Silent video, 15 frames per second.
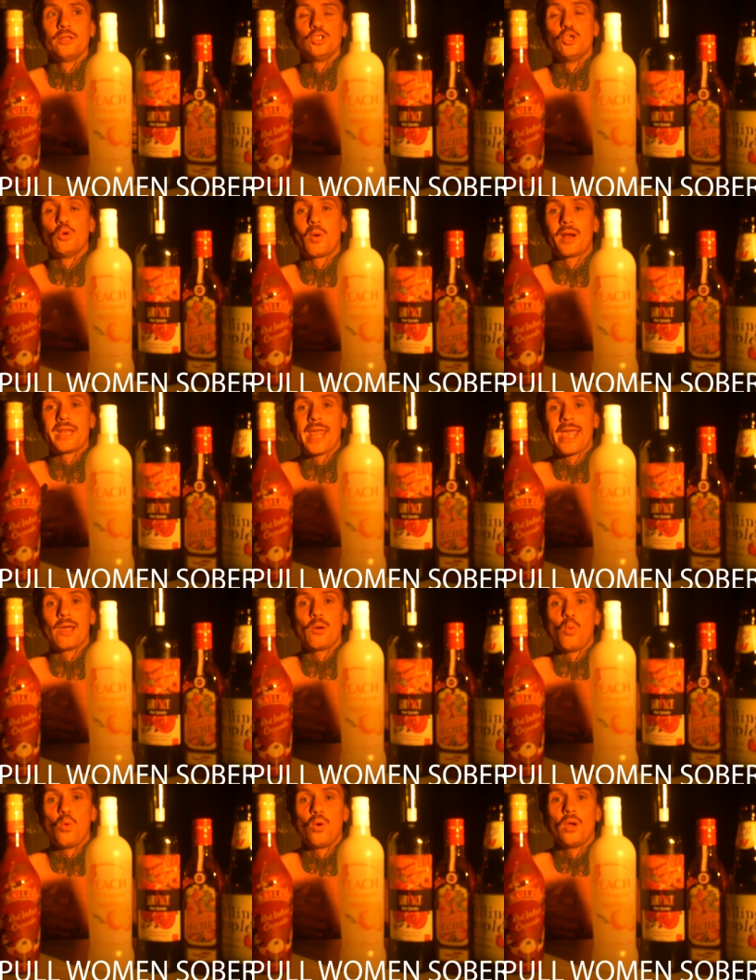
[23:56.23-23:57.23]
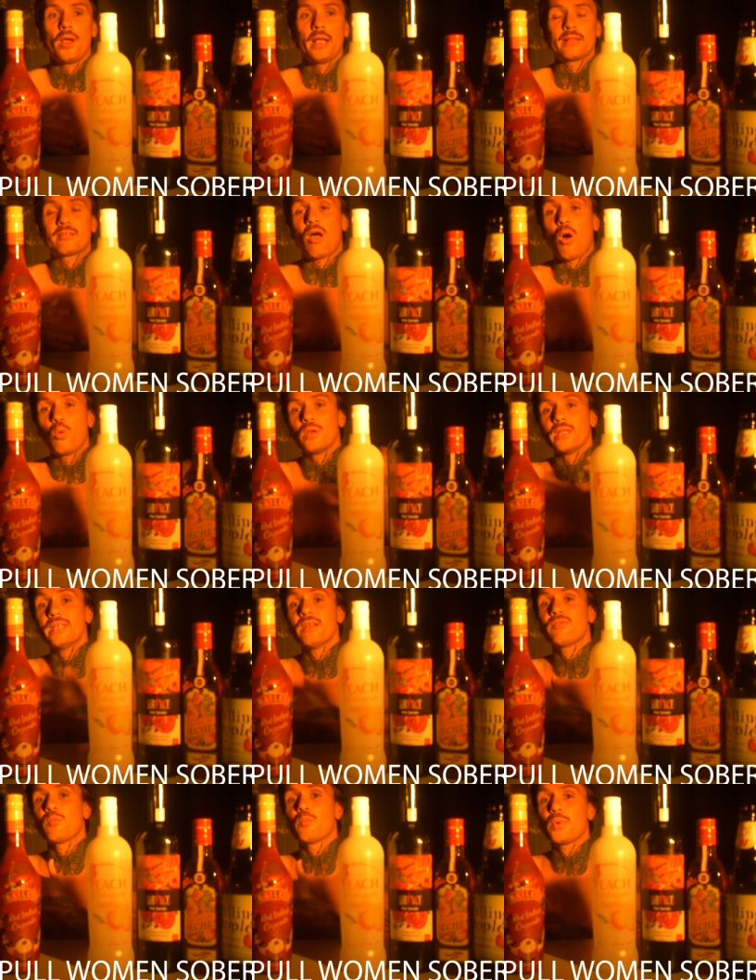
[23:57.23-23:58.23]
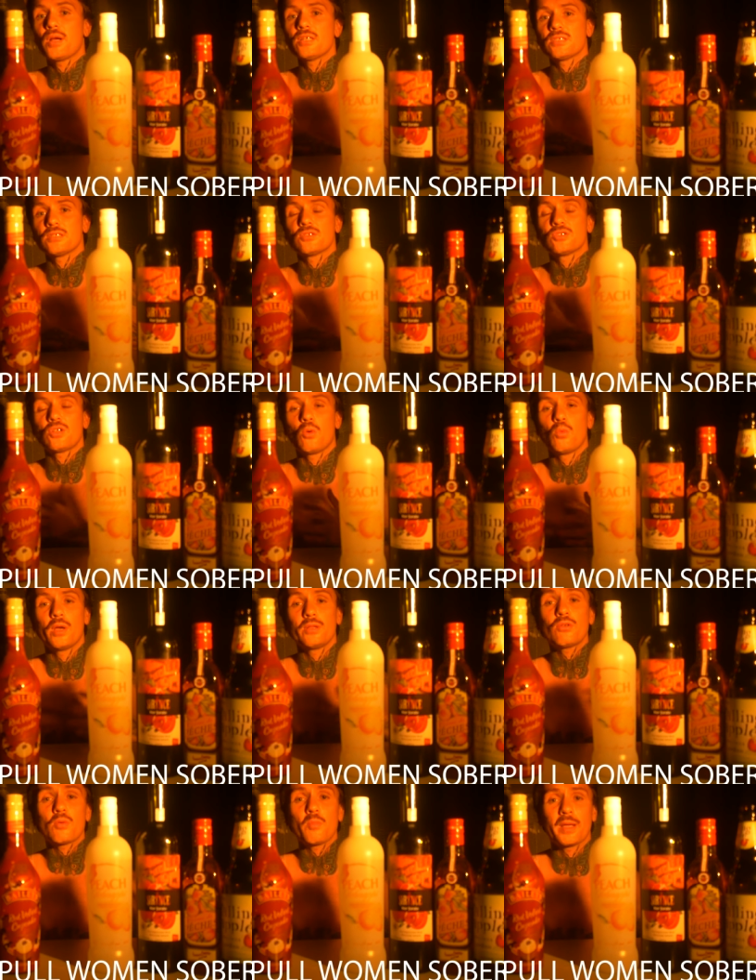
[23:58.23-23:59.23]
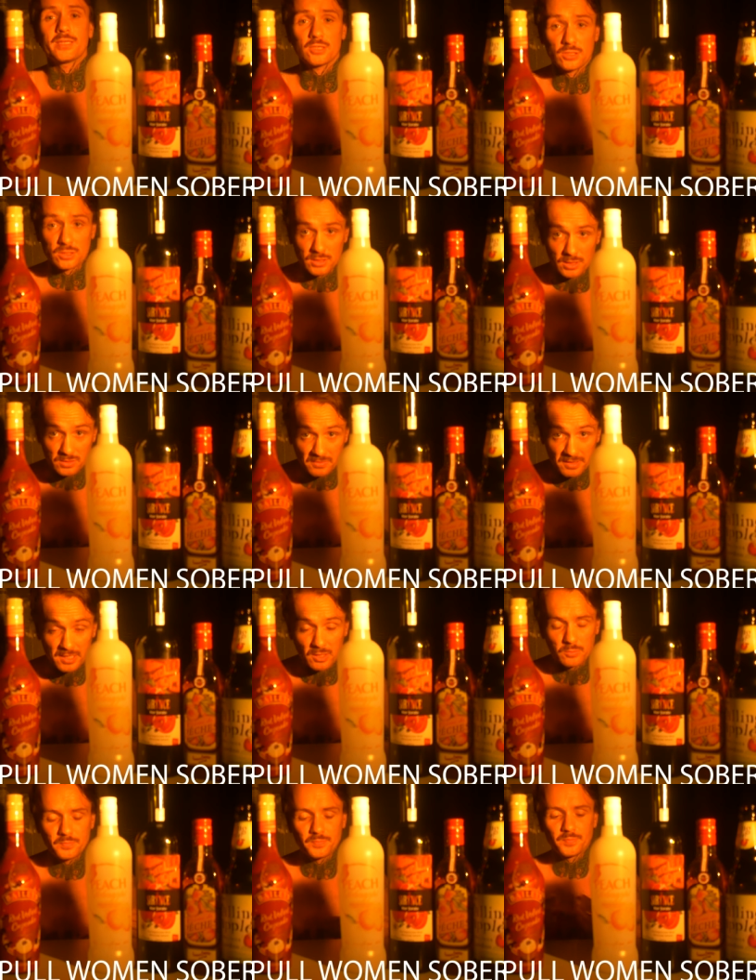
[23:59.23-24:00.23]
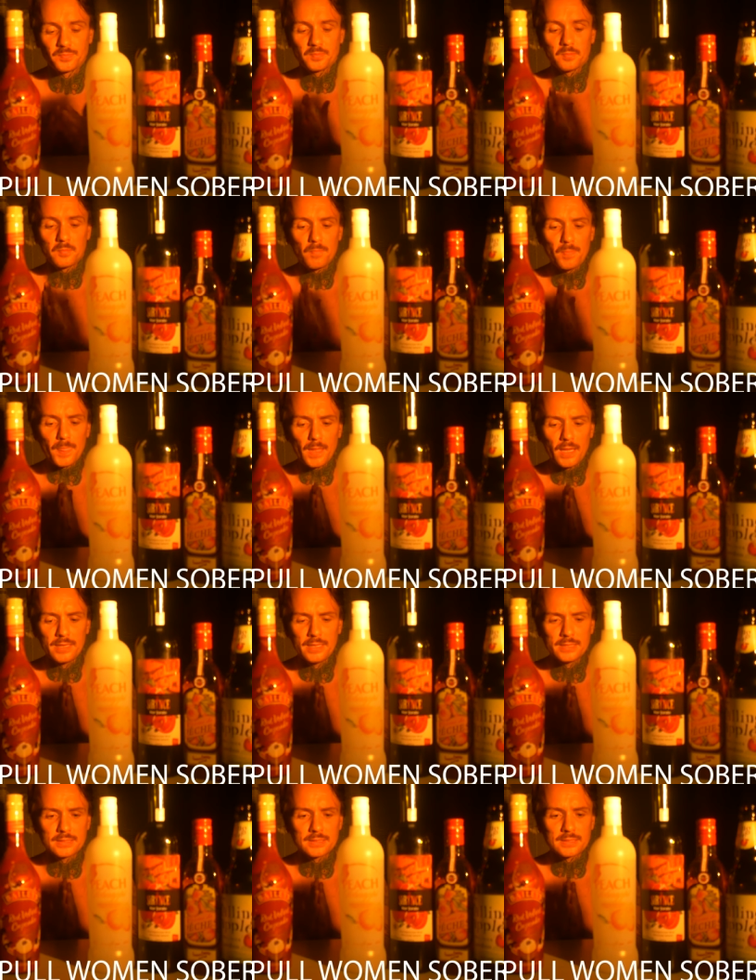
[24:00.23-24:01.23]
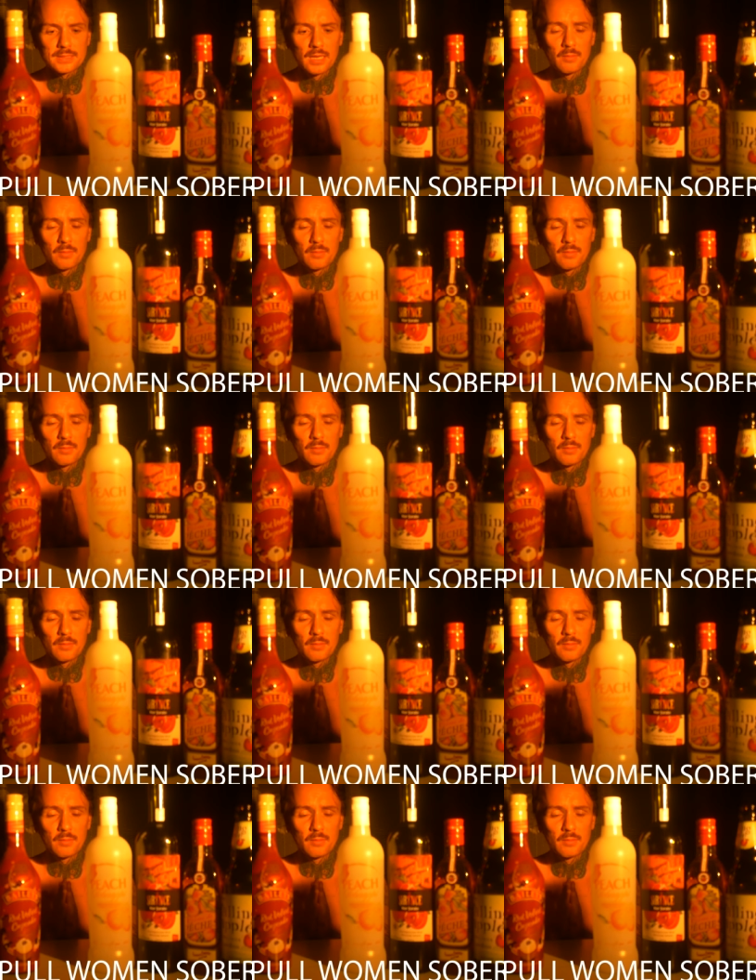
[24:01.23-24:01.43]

you are now totally different person. So another message in this video is